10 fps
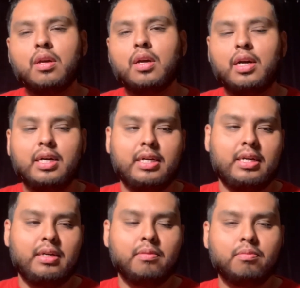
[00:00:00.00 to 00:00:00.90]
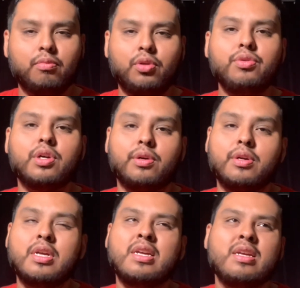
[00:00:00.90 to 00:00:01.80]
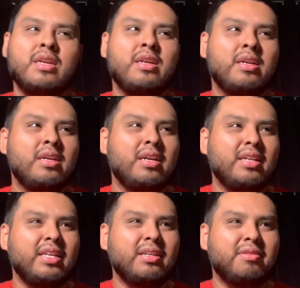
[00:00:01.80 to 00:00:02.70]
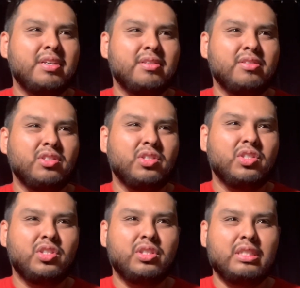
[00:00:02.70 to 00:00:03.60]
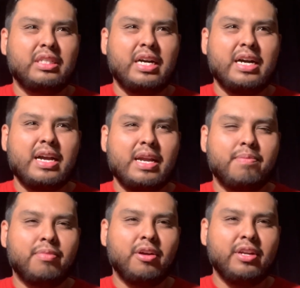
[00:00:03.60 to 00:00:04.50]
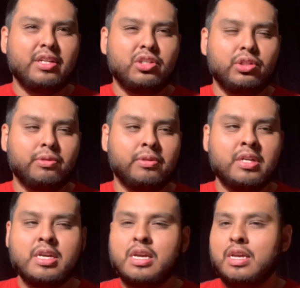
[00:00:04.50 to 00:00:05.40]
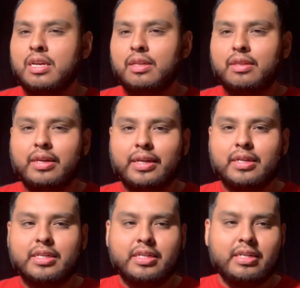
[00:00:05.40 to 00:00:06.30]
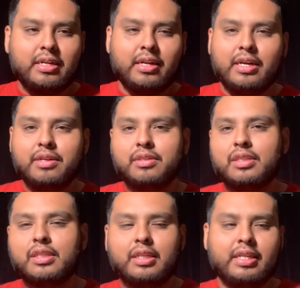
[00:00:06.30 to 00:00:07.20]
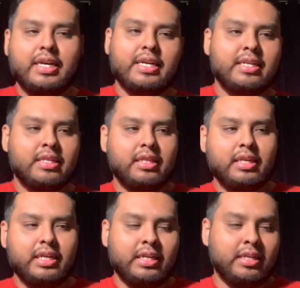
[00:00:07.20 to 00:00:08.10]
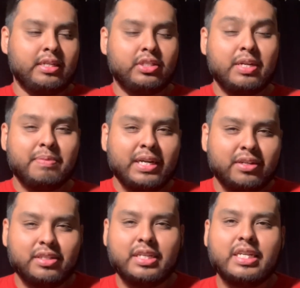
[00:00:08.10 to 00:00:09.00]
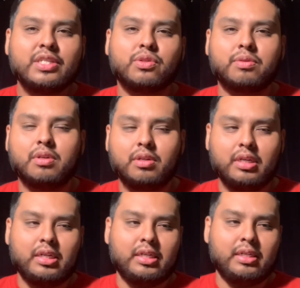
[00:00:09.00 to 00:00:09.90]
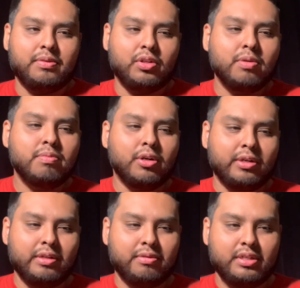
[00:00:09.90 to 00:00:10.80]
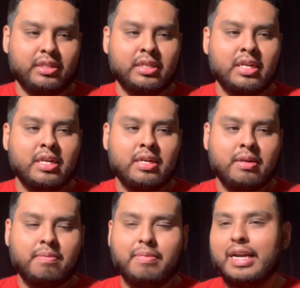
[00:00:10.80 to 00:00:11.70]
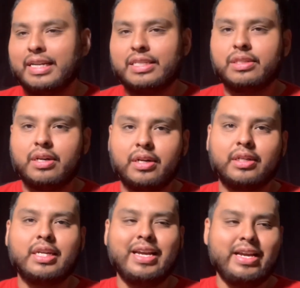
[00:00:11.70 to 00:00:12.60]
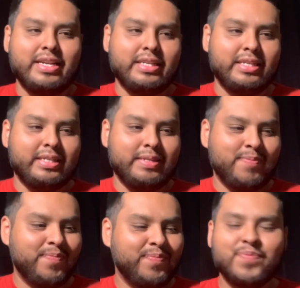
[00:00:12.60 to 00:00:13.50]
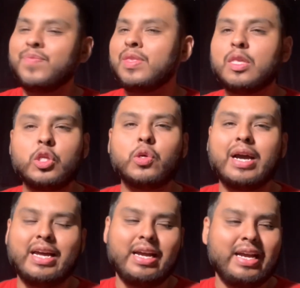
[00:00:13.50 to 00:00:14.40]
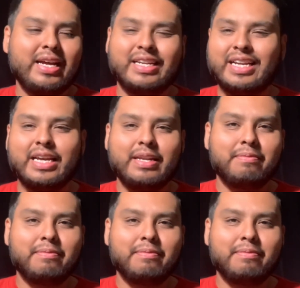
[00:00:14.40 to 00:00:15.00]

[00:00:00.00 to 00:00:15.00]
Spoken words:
Blue Note, I think around July, probably June, they announced that the Chet Baker Sings Tone Poet was back in stock, and I had to get it